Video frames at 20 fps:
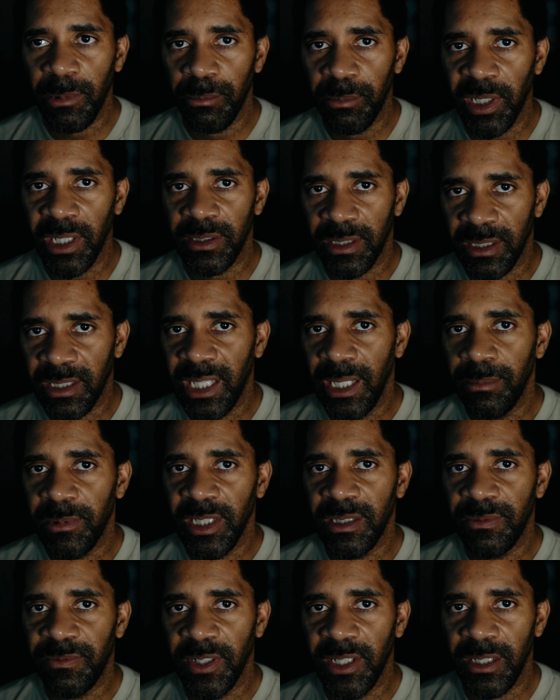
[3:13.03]
But to keep
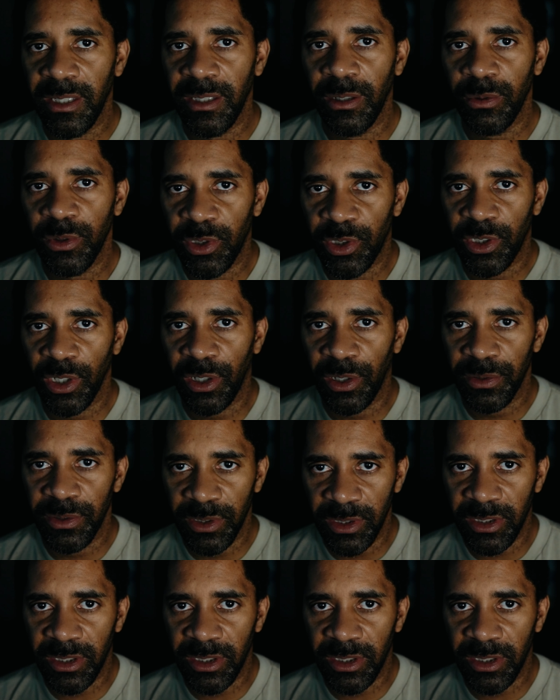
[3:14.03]
this video short and